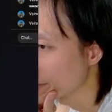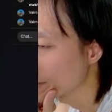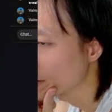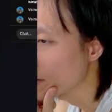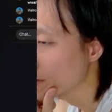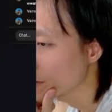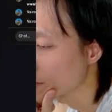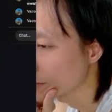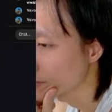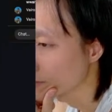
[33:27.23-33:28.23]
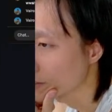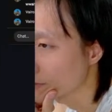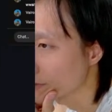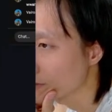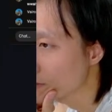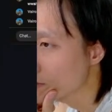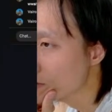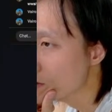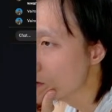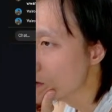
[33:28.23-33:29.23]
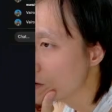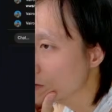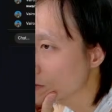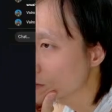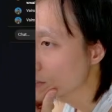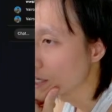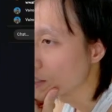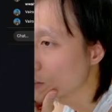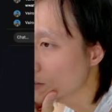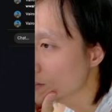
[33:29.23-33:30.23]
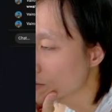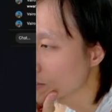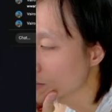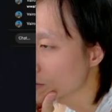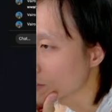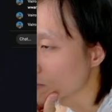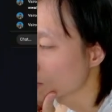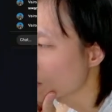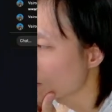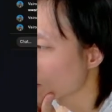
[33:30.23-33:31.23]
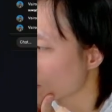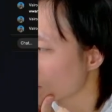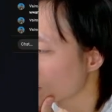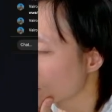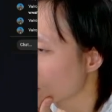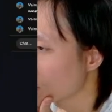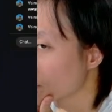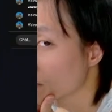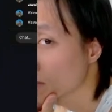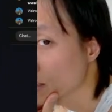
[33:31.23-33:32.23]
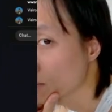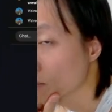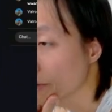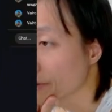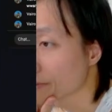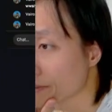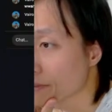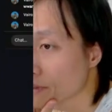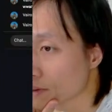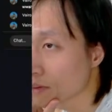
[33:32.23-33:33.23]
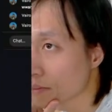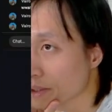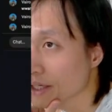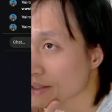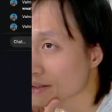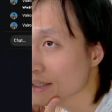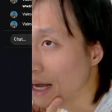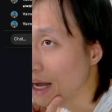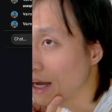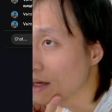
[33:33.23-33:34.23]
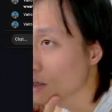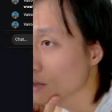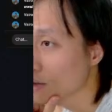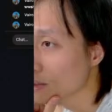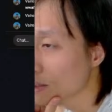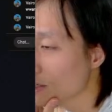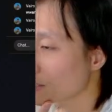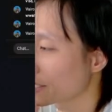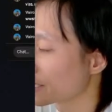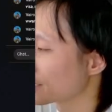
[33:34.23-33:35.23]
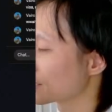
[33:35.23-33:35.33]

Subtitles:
longer. Okay, whatever. Yeah, hooks are really interesting. We'll talk about hooks maybe at some point, because hooks are like if